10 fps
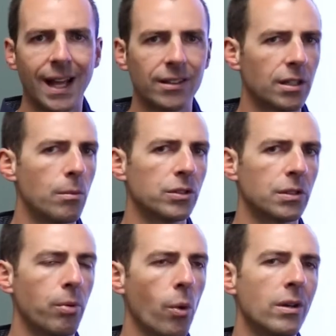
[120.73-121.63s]
That's the most
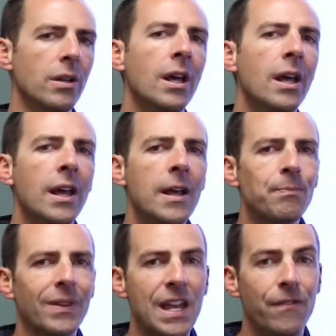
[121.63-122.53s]
important.
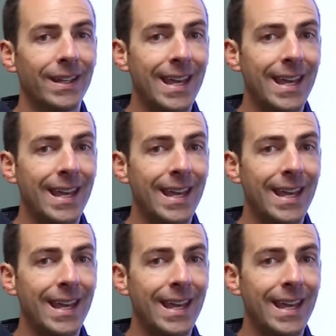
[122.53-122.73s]
If it